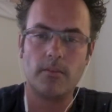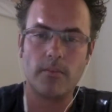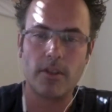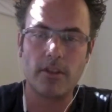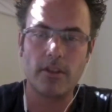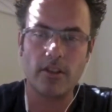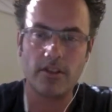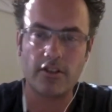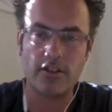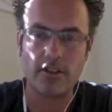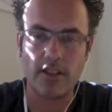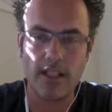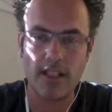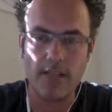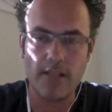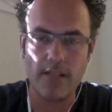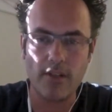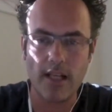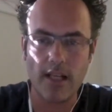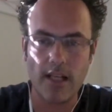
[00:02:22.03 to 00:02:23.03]
Because
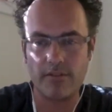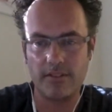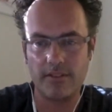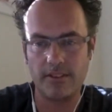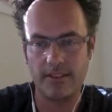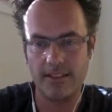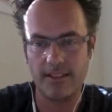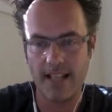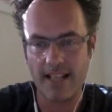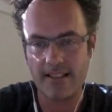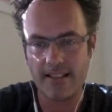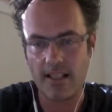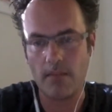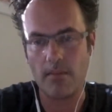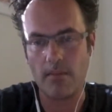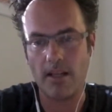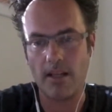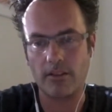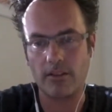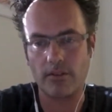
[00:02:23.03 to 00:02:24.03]
if you have that
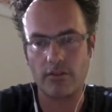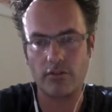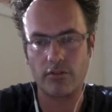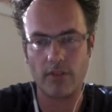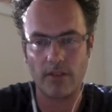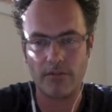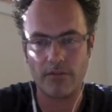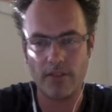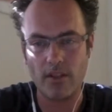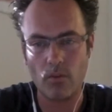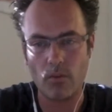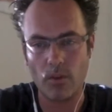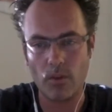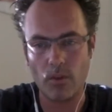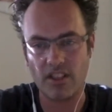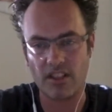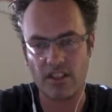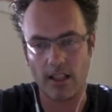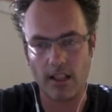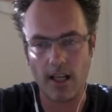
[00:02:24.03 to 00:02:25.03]
amount of traffic,
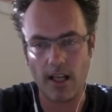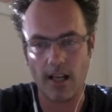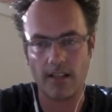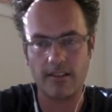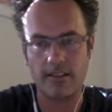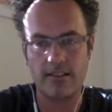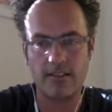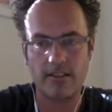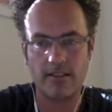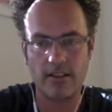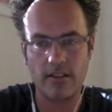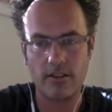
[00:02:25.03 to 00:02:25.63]
which is a lot,